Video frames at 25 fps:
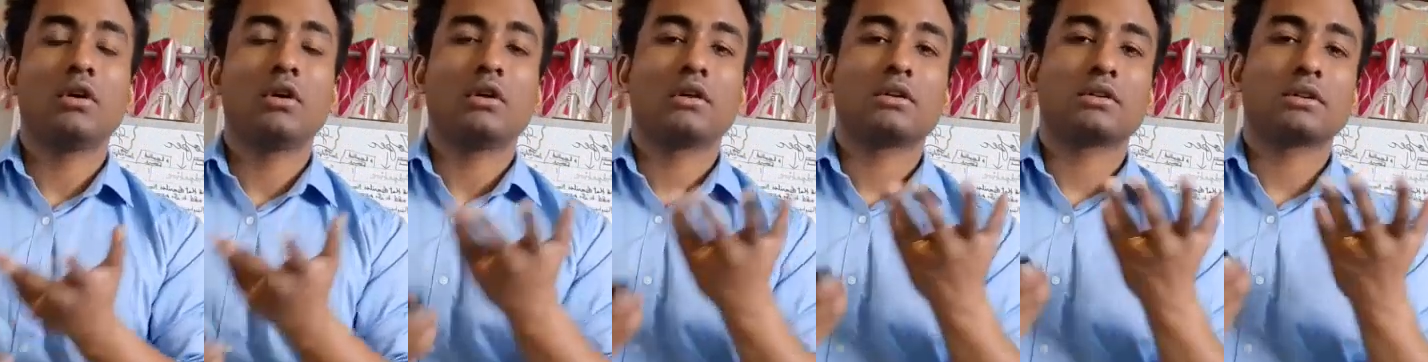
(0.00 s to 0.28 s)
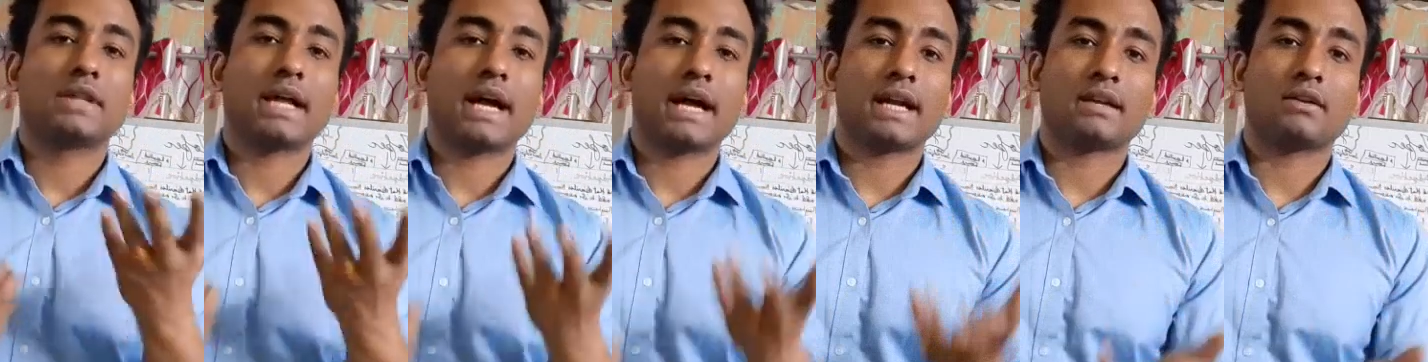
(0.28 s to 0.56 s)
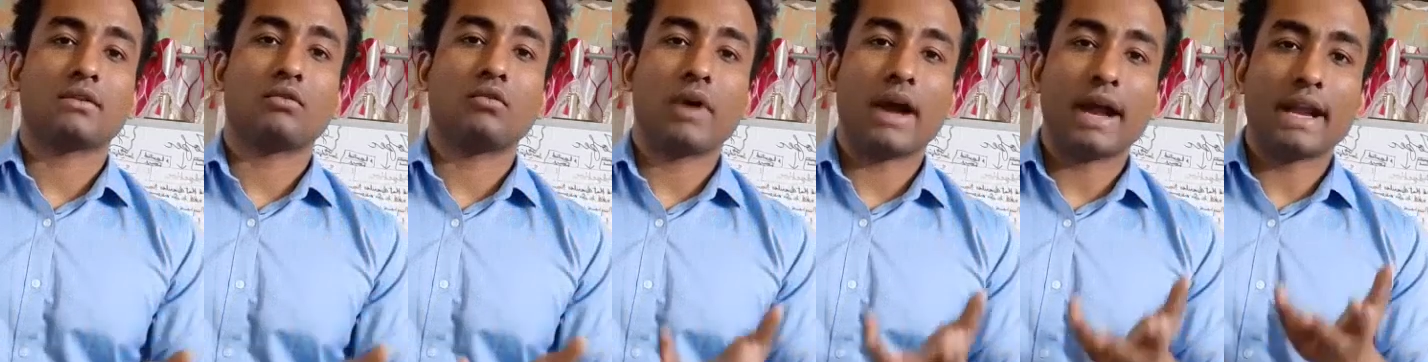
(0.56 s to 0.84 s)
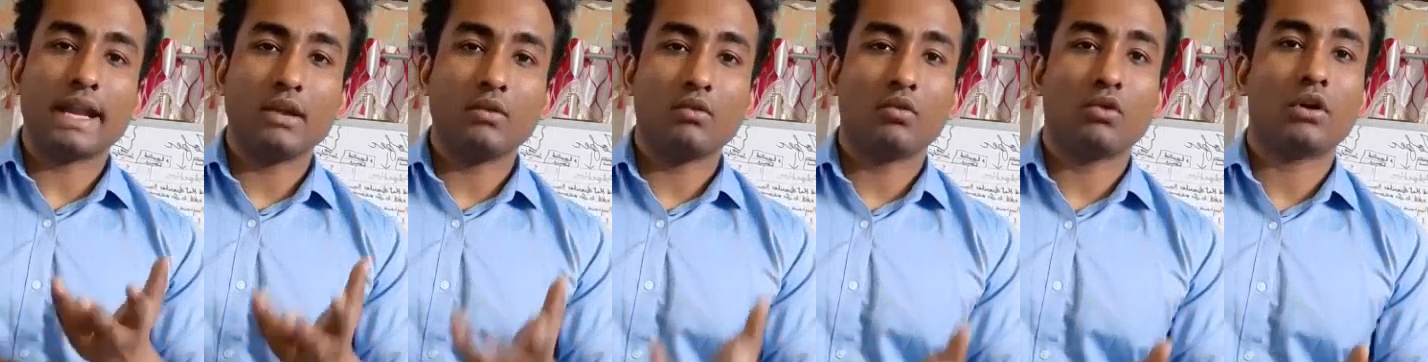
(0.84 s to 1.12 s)
that
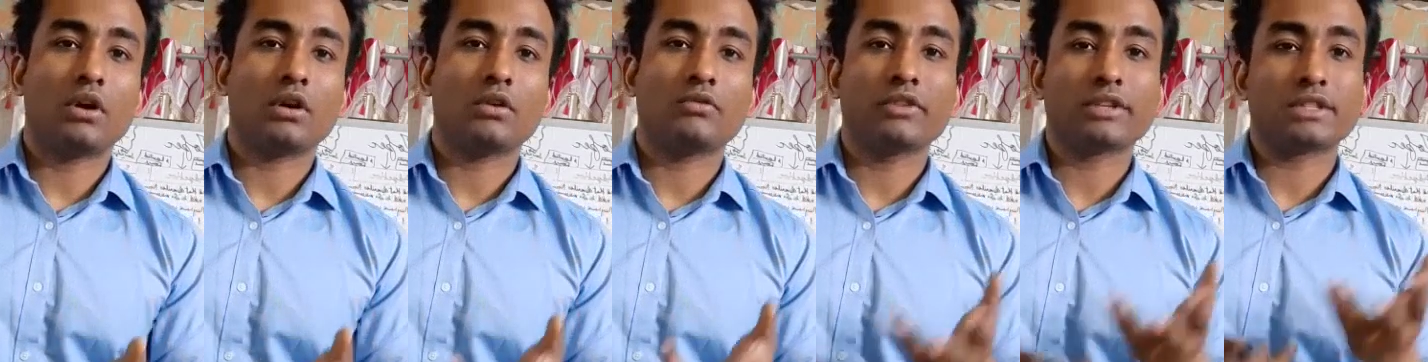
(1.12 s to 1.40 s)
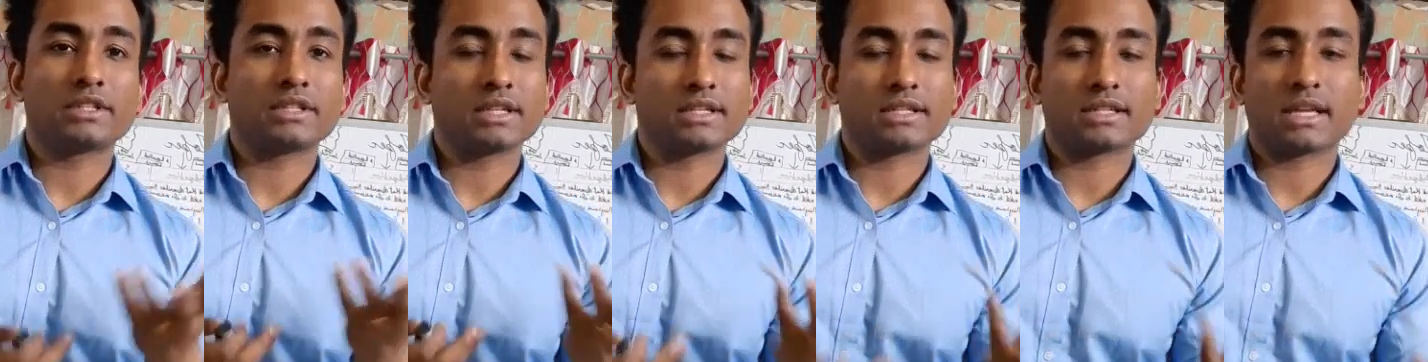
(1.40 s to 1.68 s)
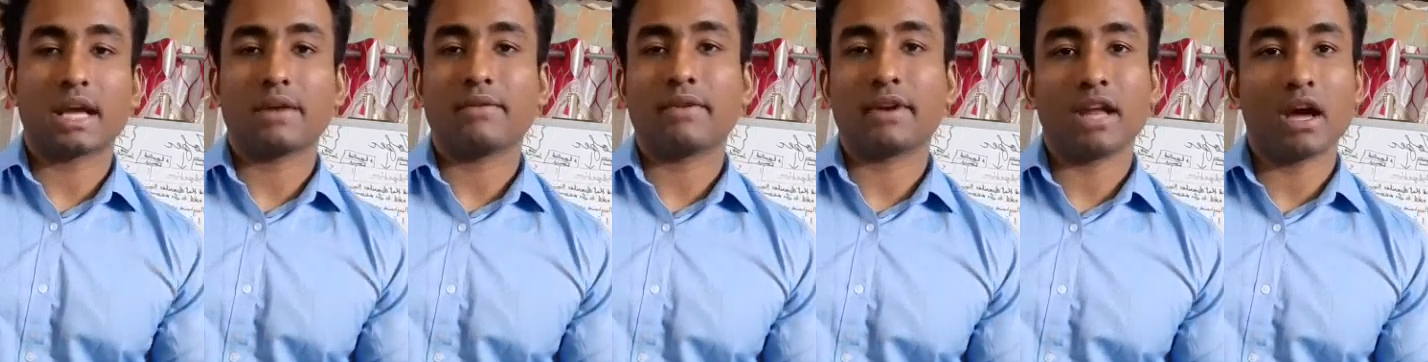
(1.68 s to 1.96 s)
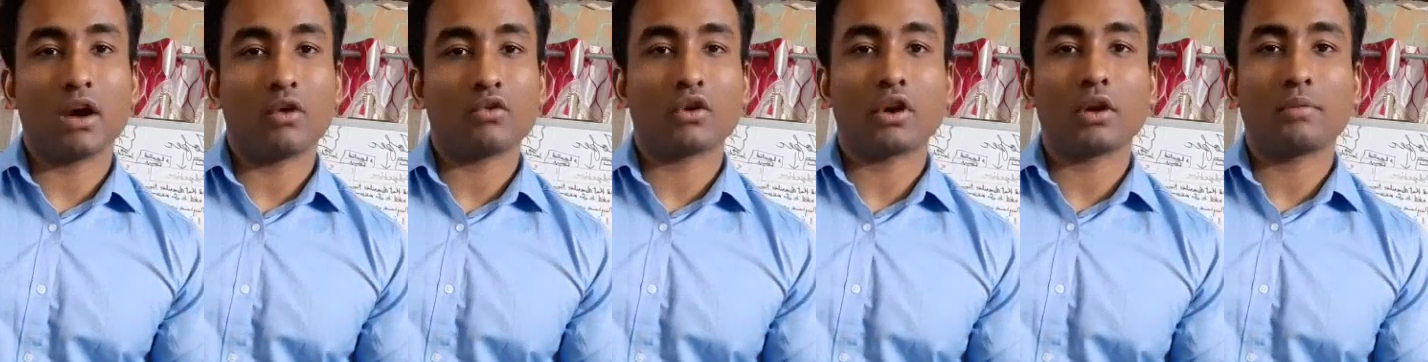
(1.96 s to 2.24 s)
any word which describe a
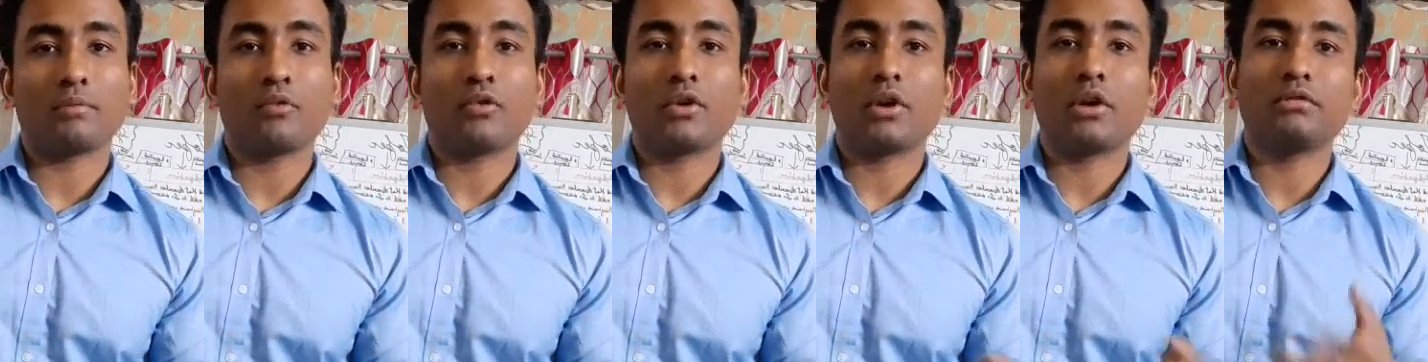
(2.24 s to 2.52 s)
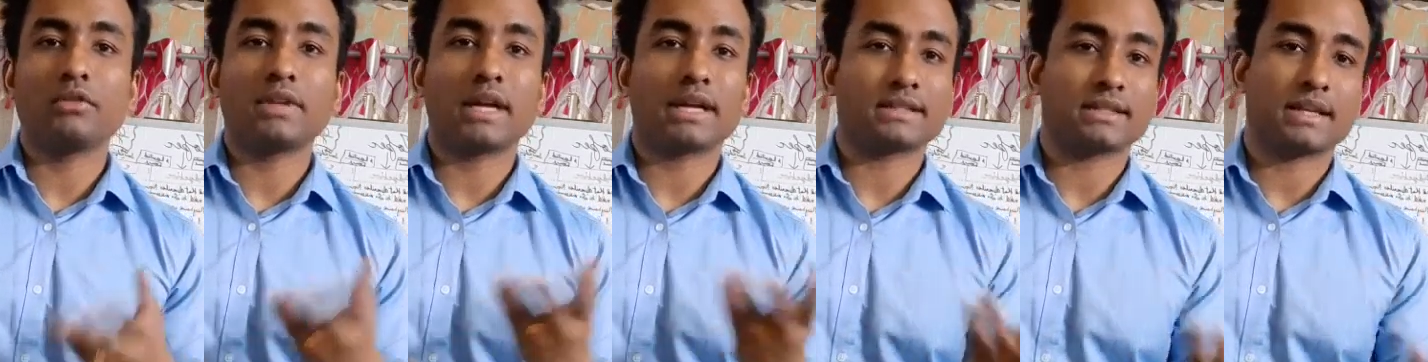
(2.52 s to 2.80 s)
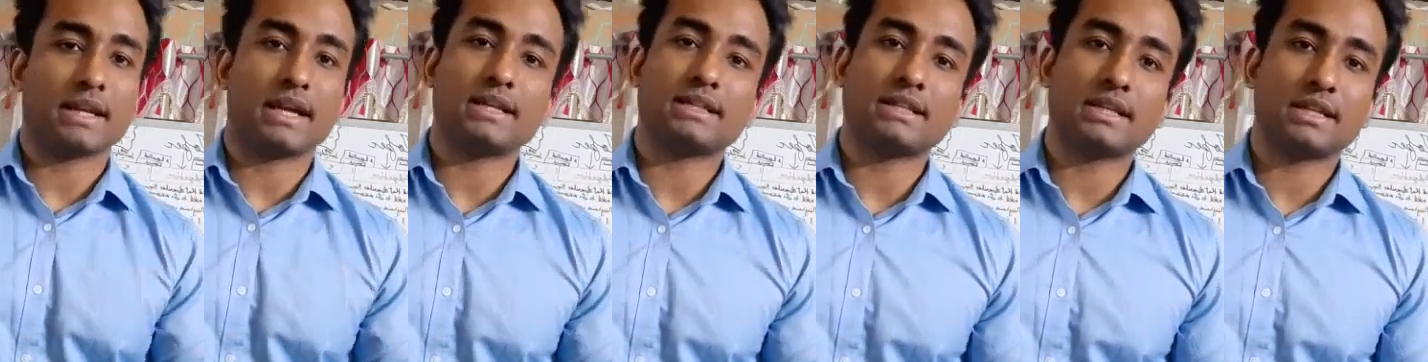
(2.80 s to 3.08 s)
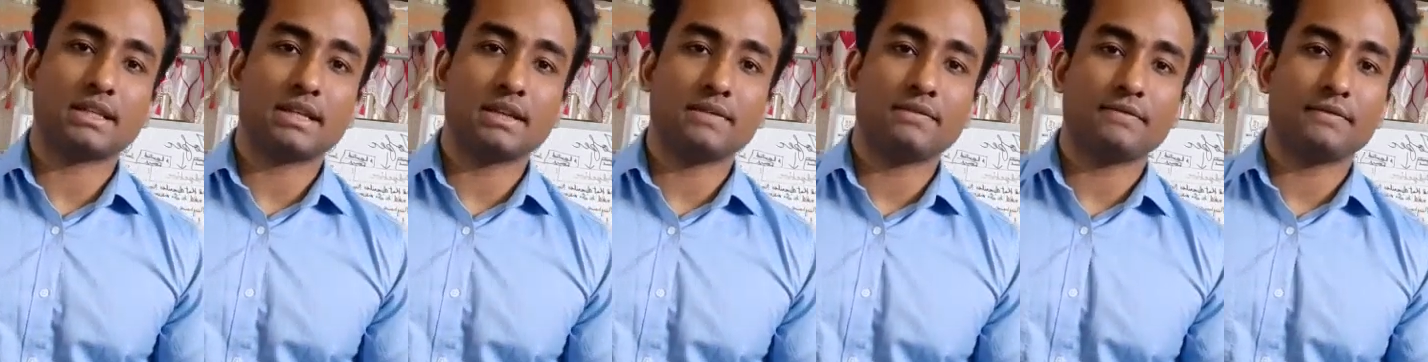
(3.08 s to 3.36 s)
noun or a pronoun, that's an
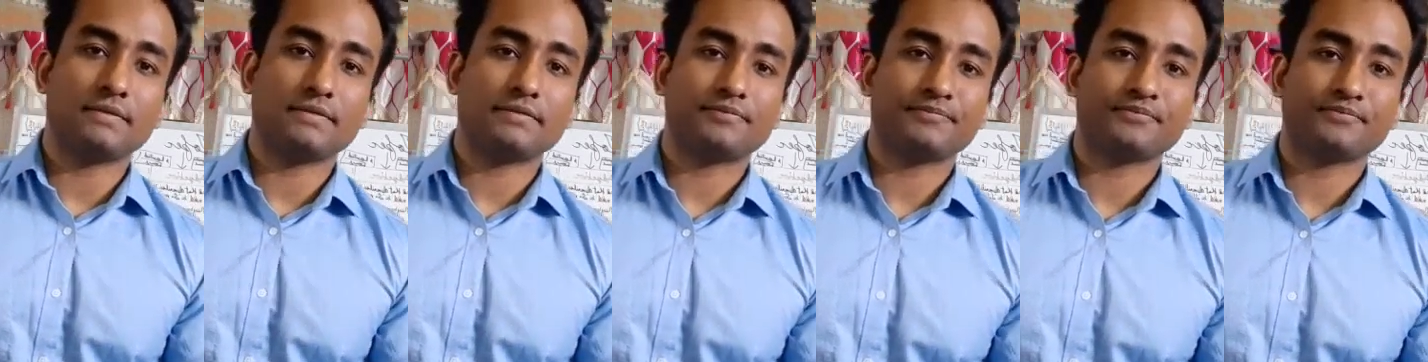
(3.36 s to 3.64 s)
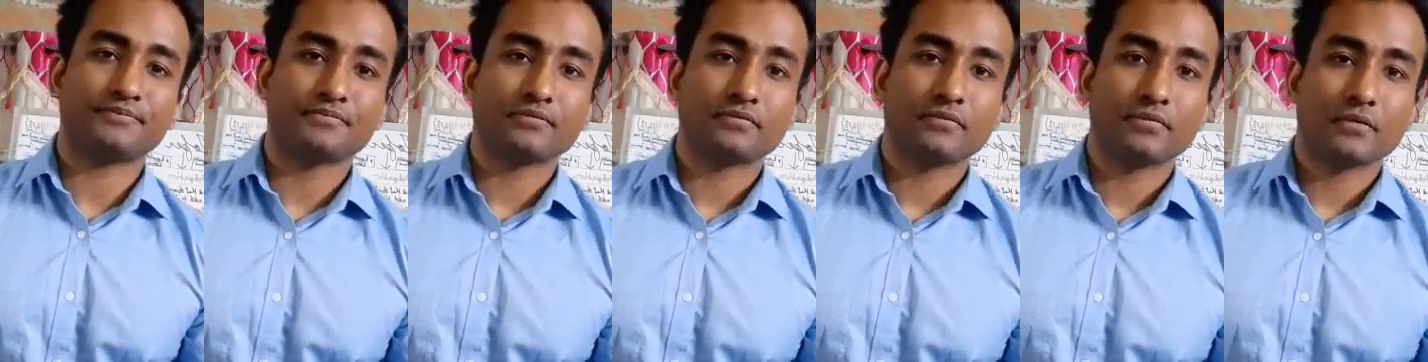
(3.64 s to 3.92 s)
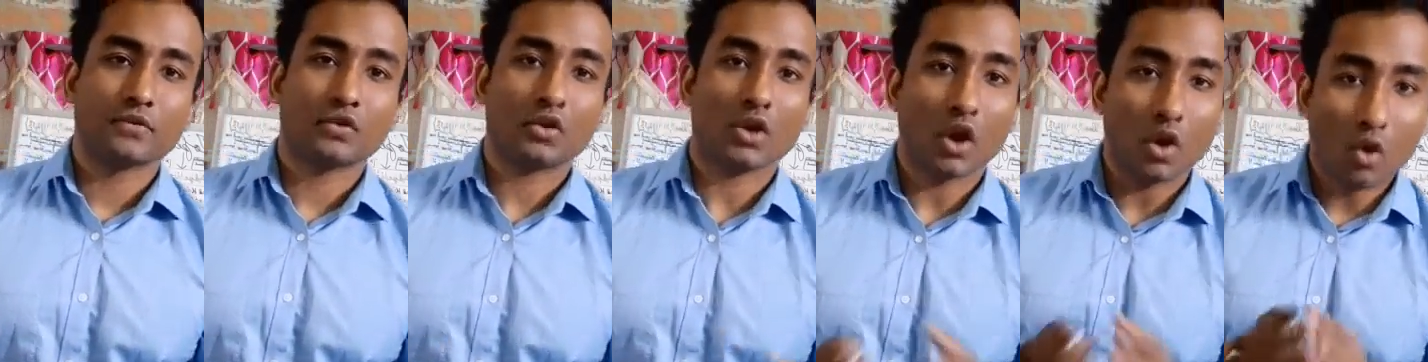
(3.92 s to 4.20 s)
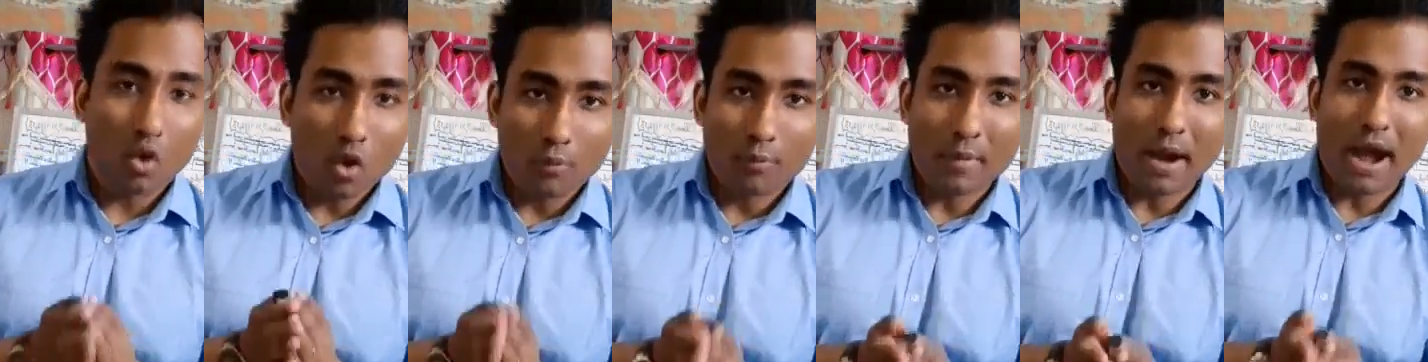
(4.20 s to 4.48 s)
adjective. So I
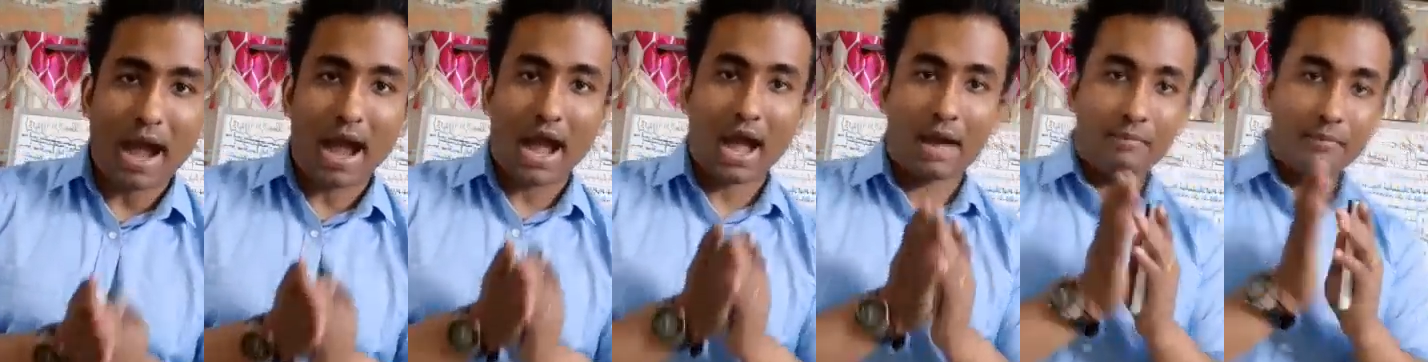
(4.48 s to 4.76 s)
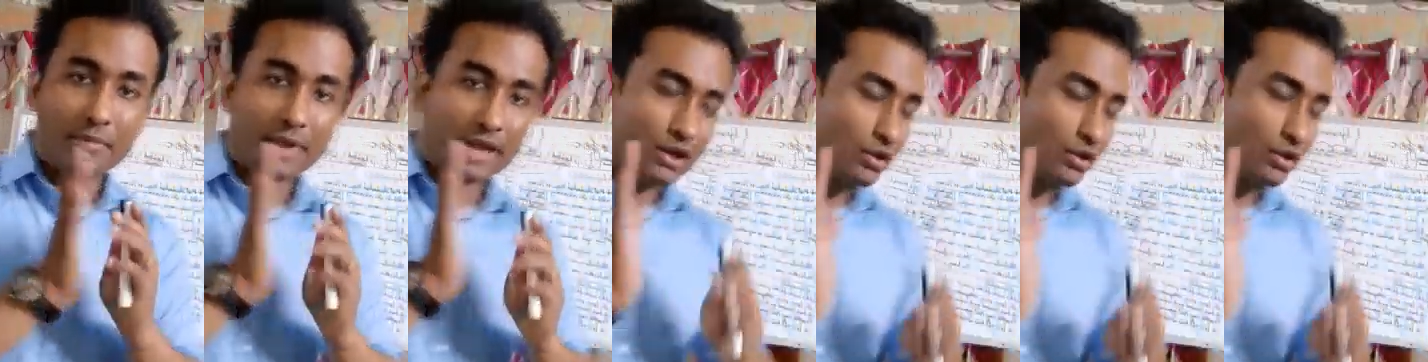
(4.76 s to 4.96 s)
hope I have made you